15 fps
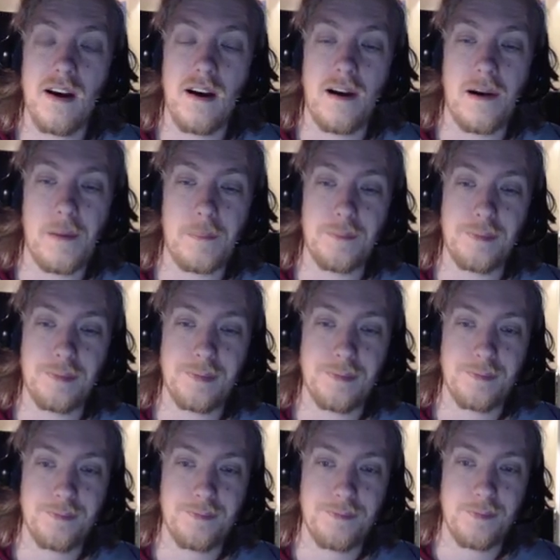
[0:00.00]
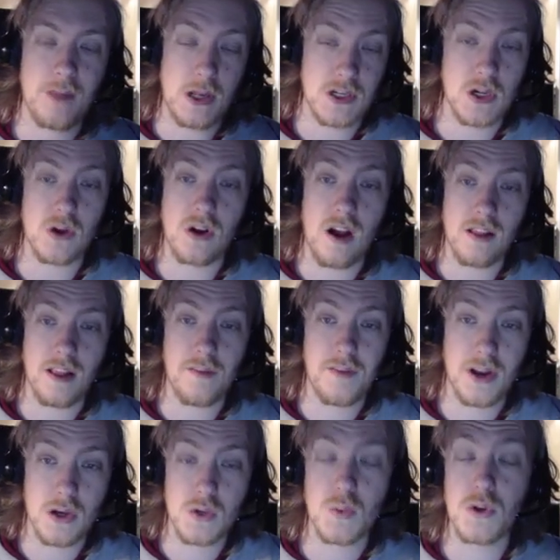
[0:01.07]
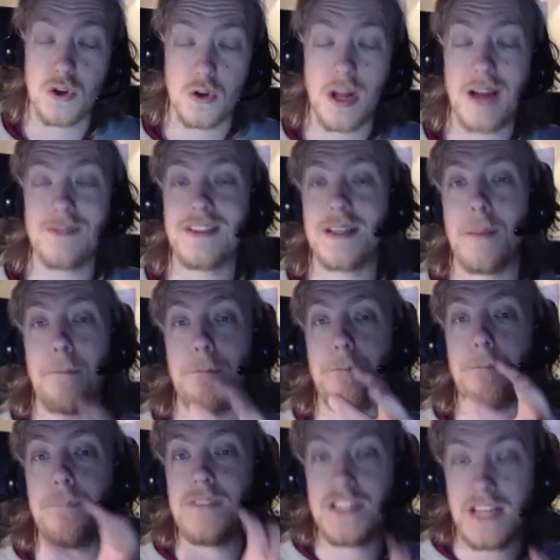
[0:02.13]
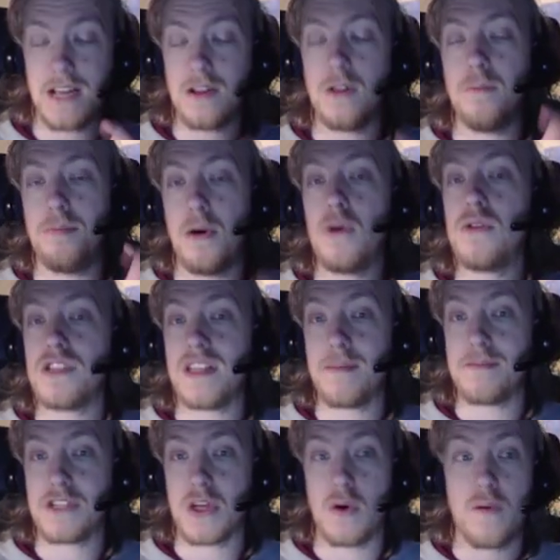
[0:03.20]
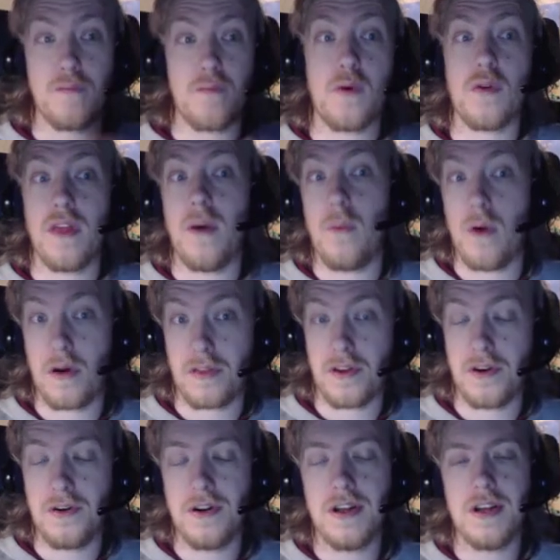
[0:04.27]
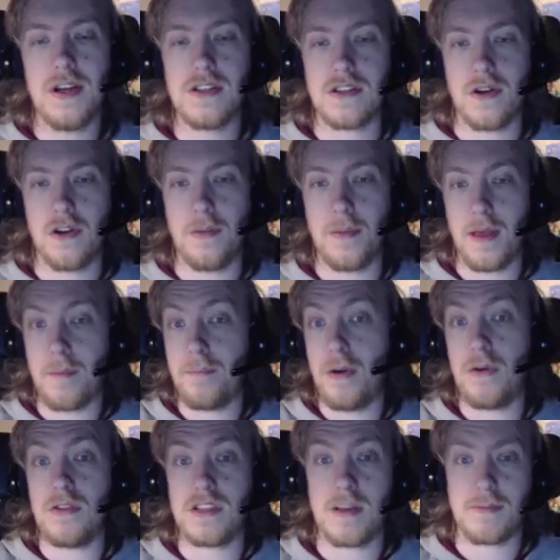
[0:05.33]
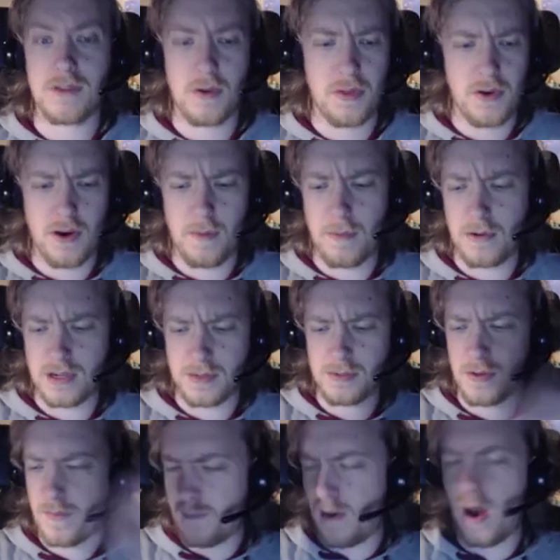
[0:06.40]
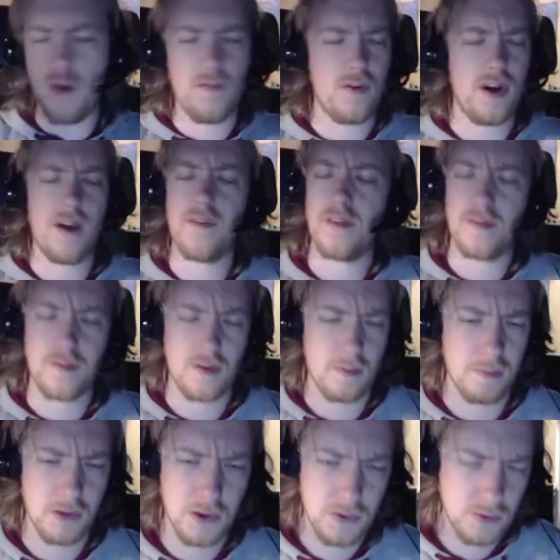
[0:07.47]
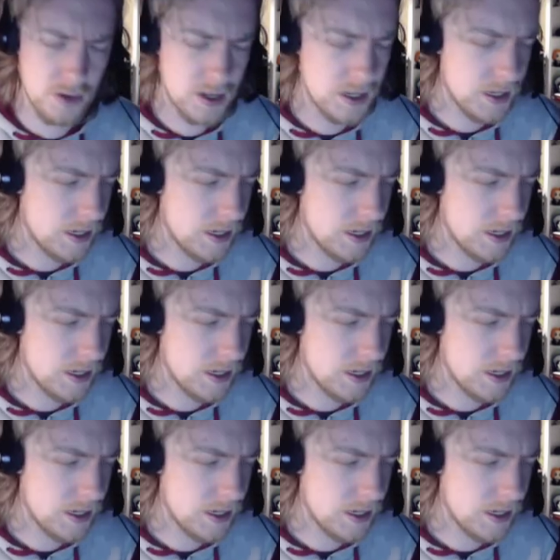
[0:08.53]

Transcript: Nuzlocke highlight videos, which will count as a single bonus episode for that walkthrough, so it'll be a bonus episode 3, bonus episode 5, whatever for Blue.